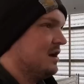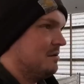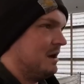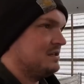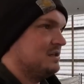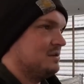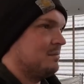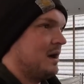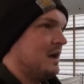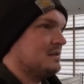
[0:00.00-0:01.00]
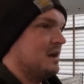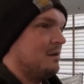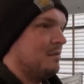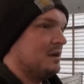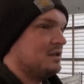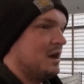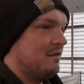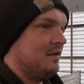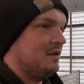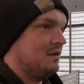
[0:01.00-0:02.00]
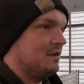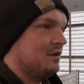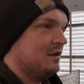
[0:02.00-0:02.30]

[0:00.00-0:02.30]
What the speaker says: I'm actually surprised how much heavier